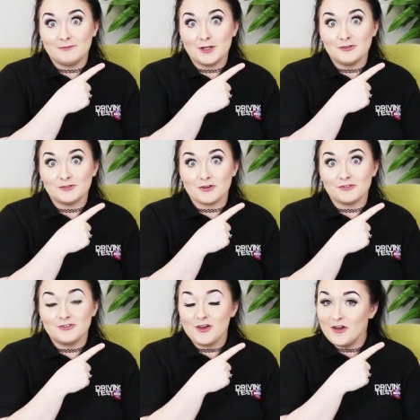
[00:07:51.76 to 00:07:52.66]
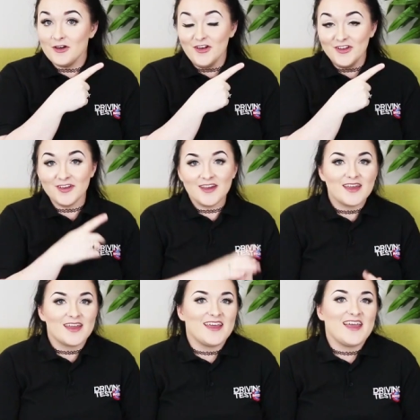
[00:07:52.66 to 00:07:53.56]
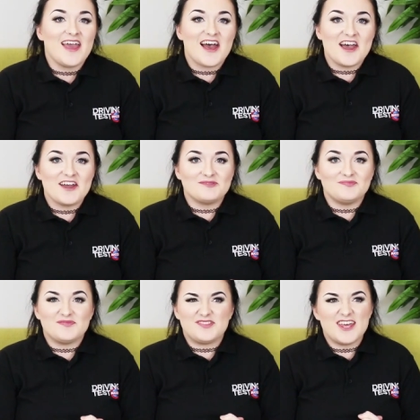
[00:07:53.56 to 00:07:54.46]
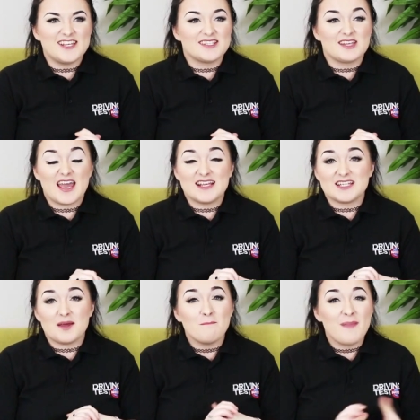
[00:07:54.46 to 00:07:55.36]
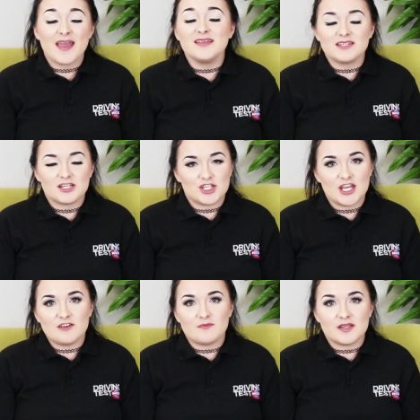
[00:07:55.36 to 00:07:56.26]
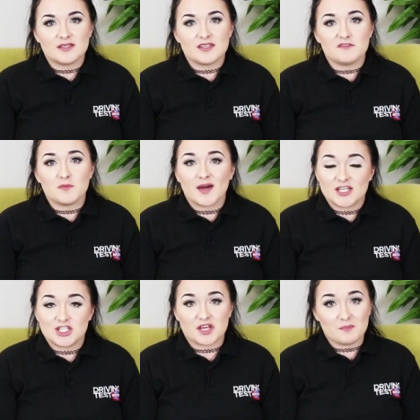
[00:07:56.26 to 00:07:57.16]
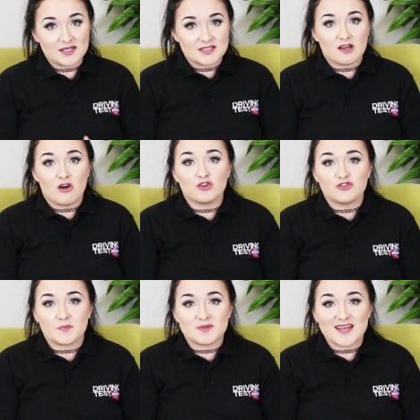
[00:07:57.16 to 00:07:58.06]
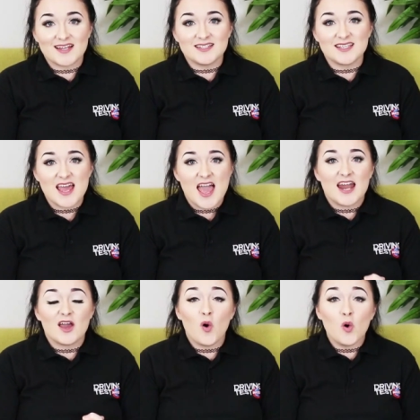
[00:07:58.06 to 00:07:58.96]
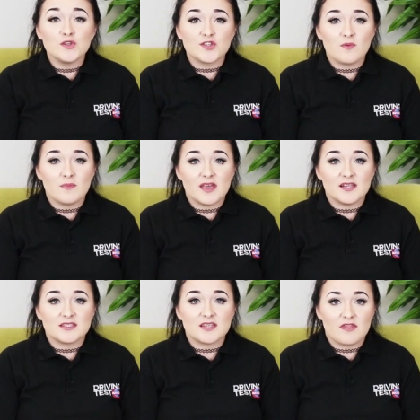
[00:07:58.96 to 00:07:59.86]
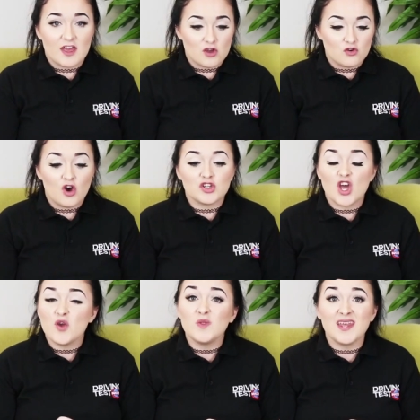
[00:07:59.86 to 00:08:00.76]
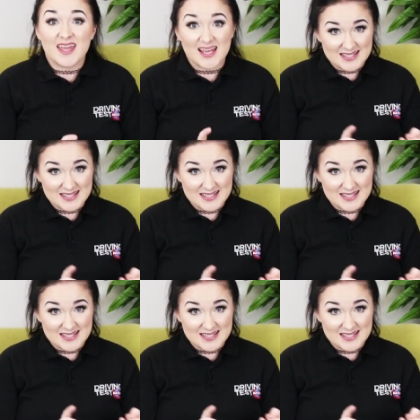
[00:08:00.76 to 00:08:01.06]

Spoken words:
Dun dun dun! This is an amazing achievement if you manage to complete it 100%, and it also means that you're not only